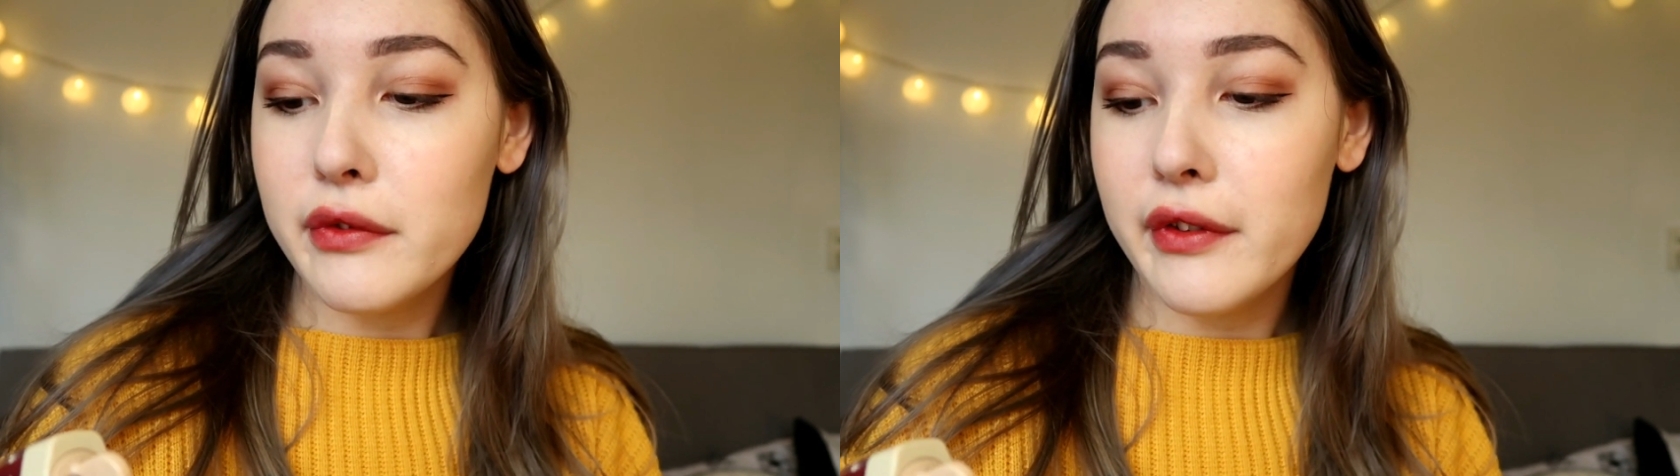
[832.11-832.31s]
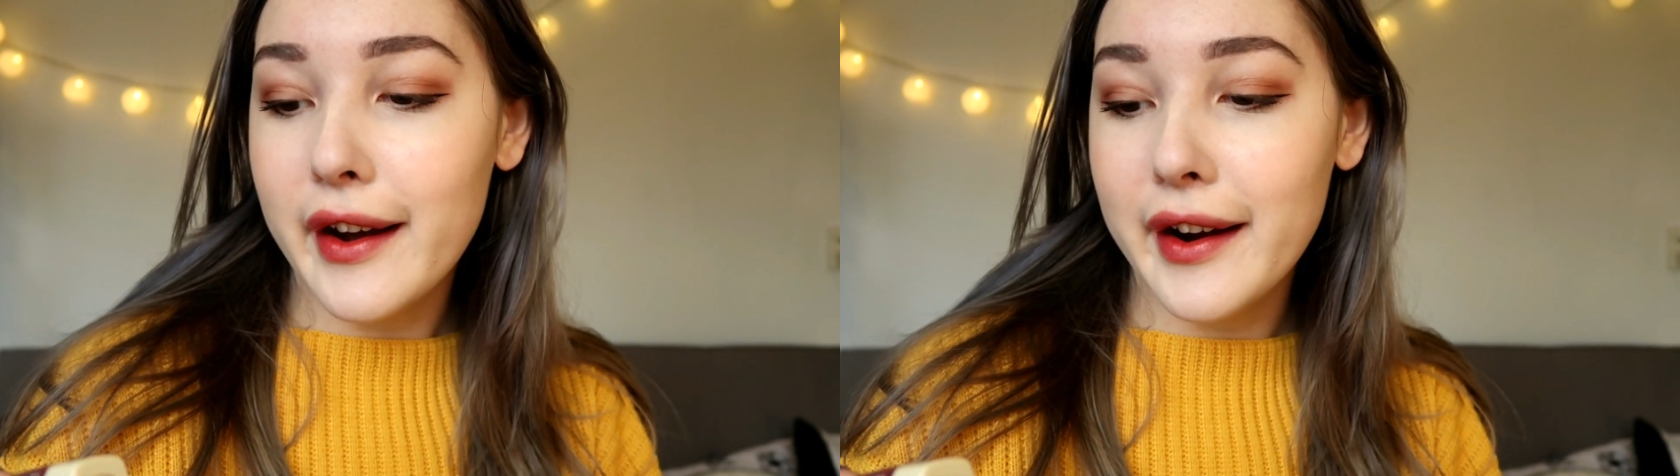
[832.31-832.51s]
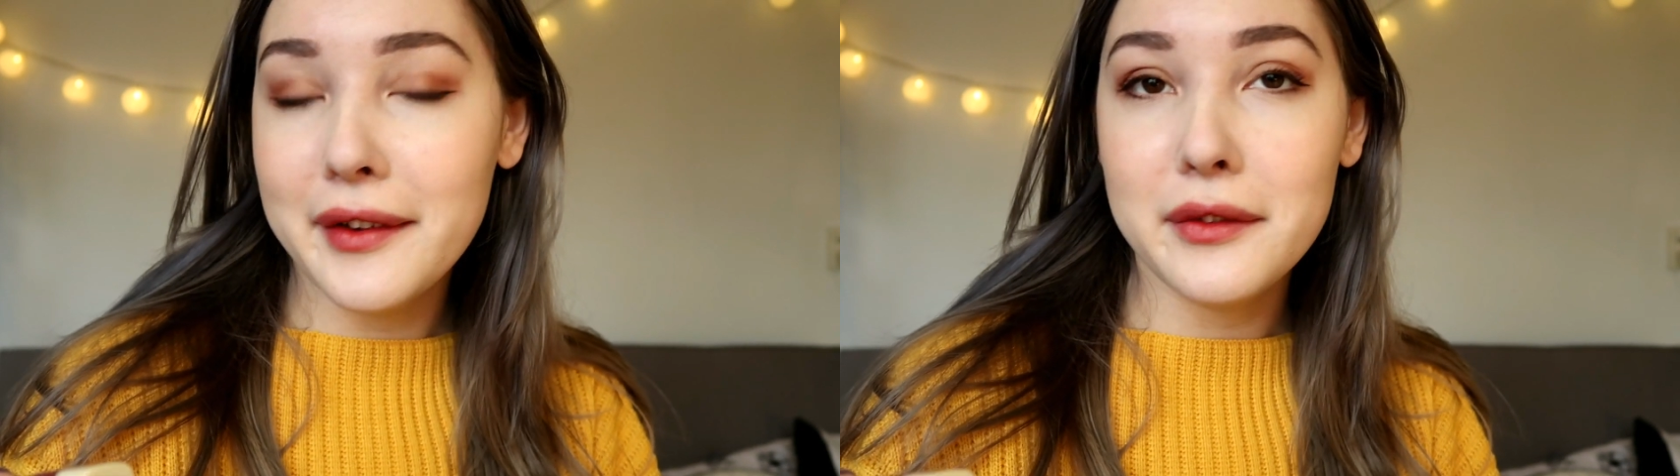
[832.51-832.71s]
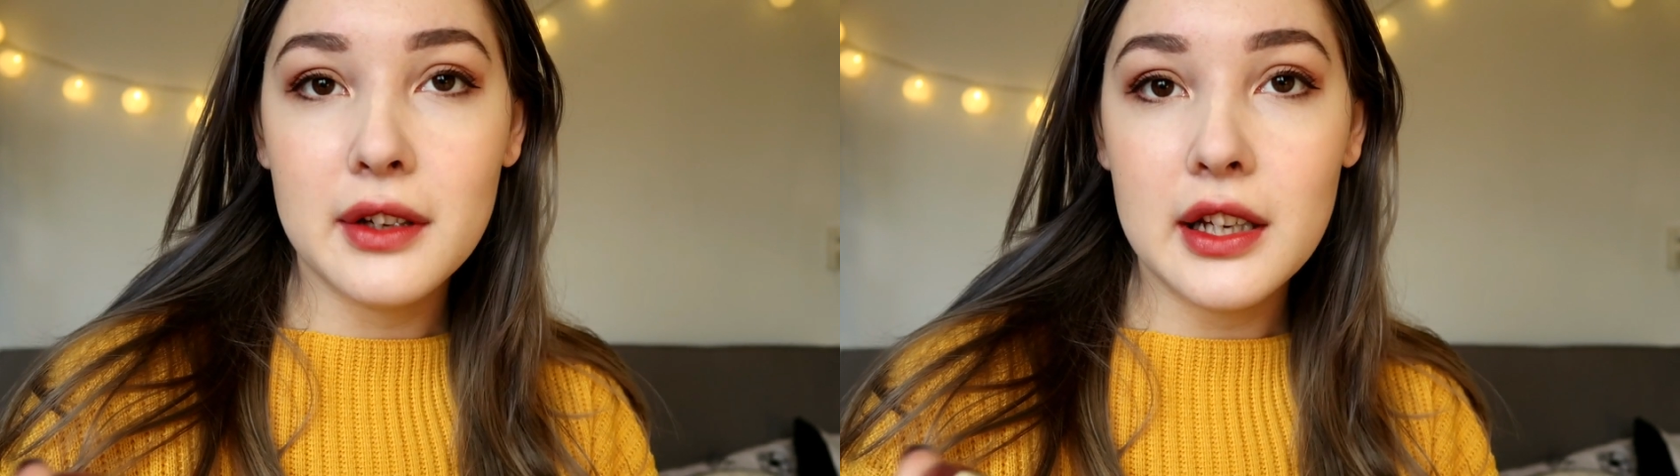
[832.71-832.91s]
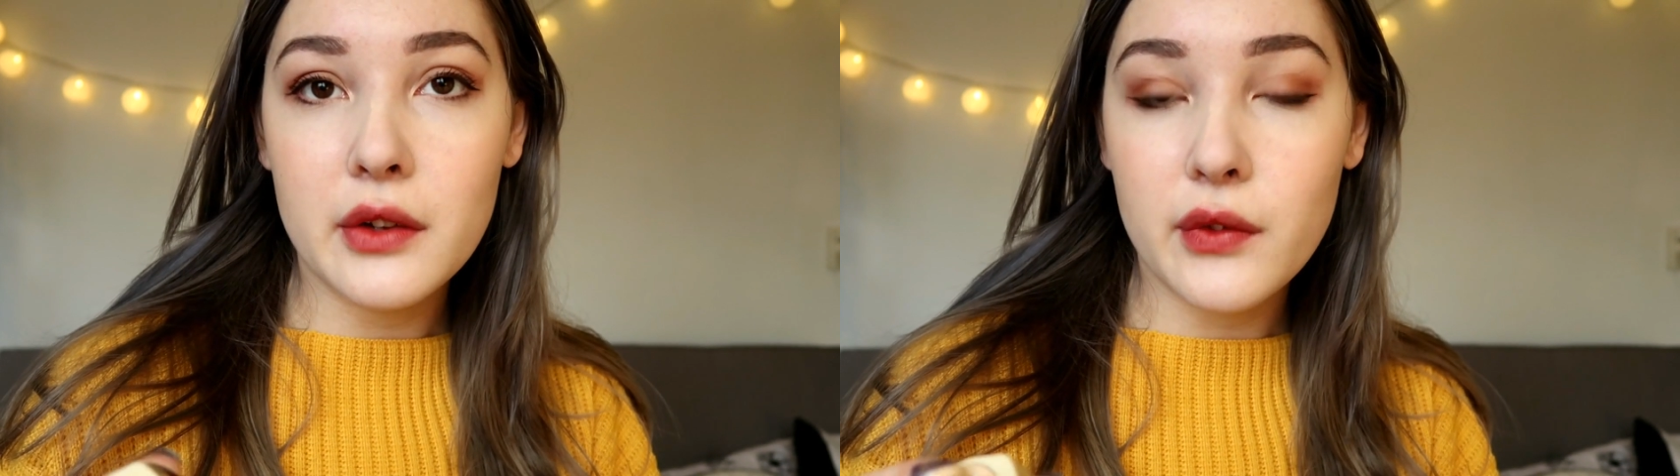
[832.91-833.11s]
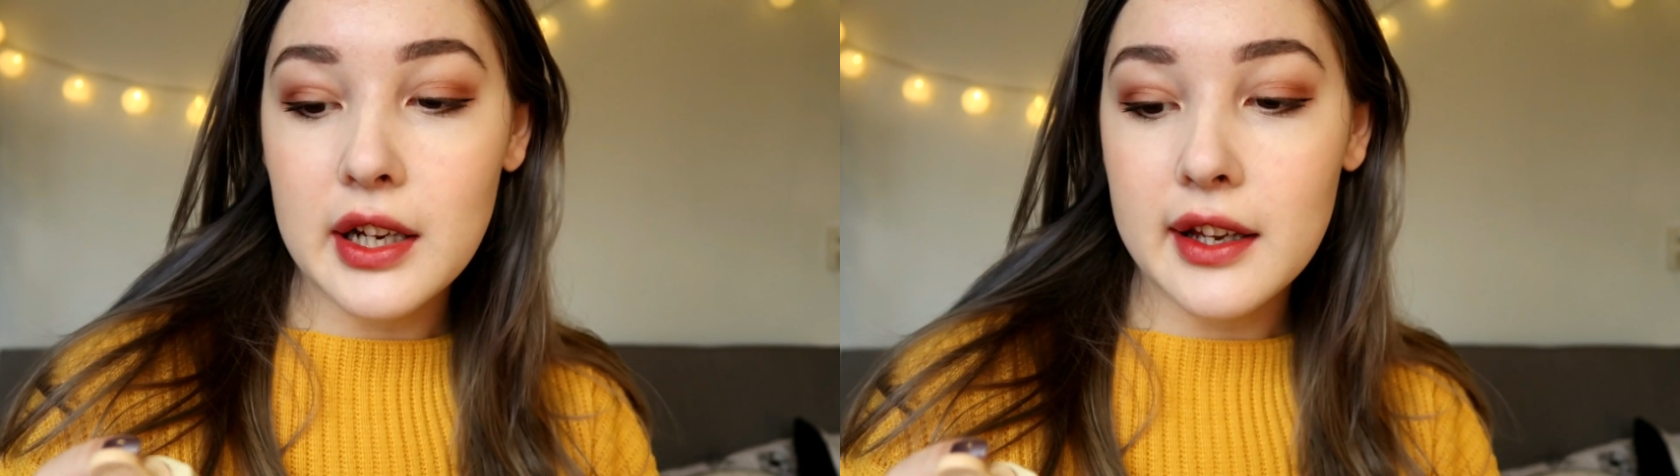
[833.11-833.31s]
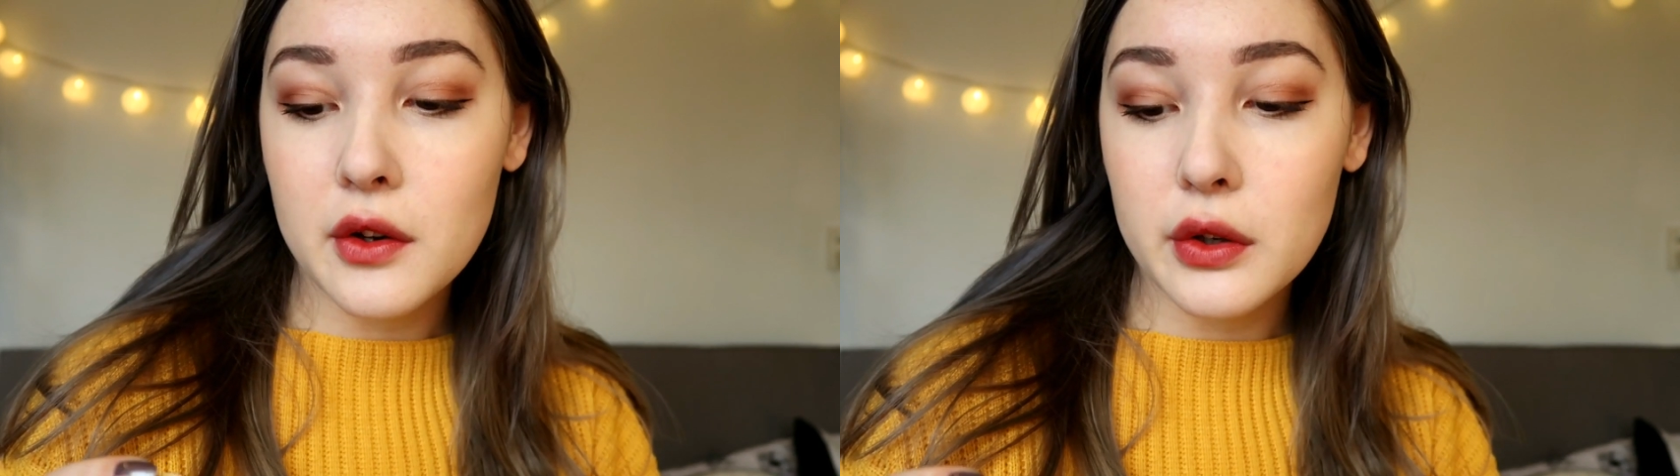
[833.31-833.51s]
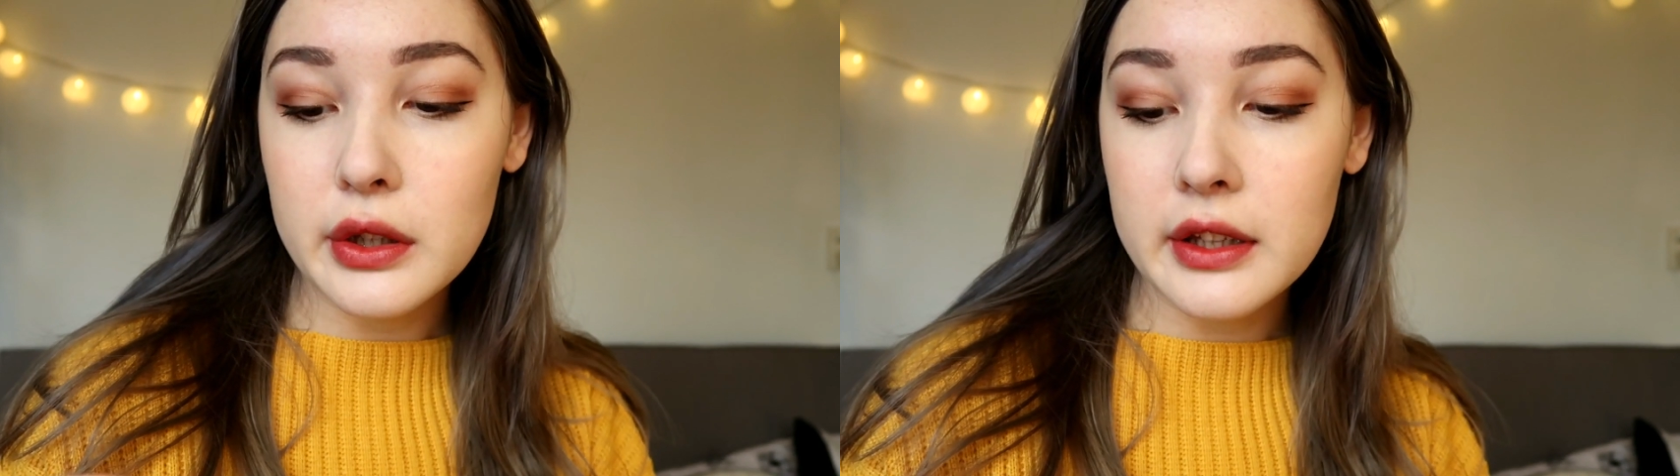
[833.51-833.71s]
far really
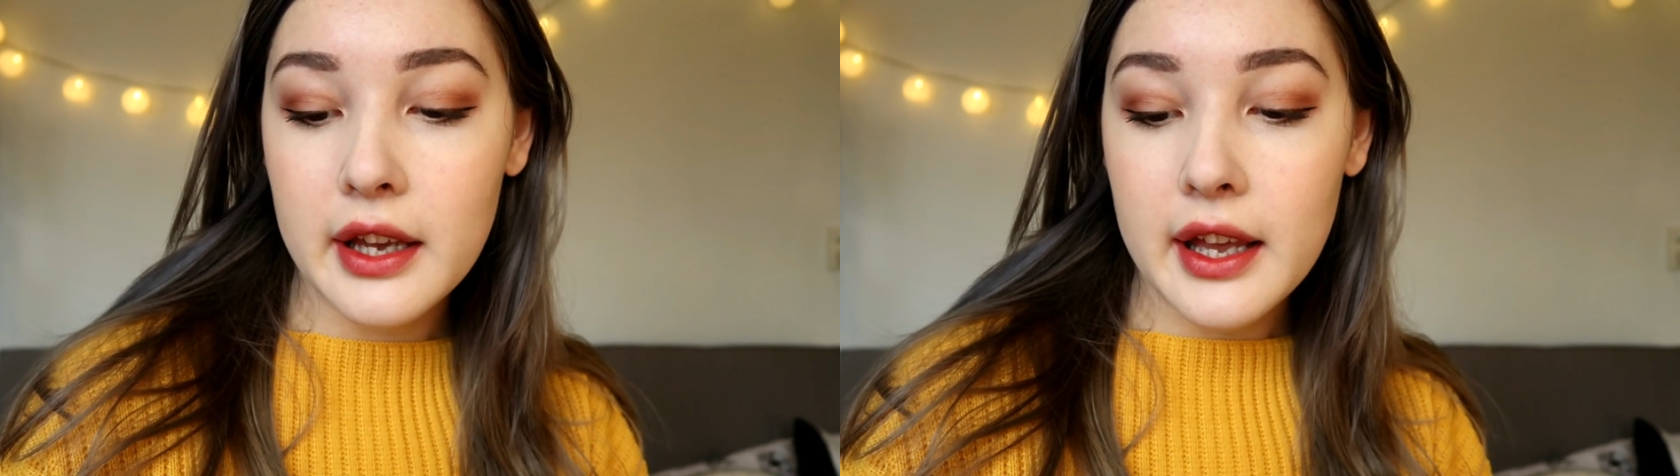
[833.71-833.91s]
good.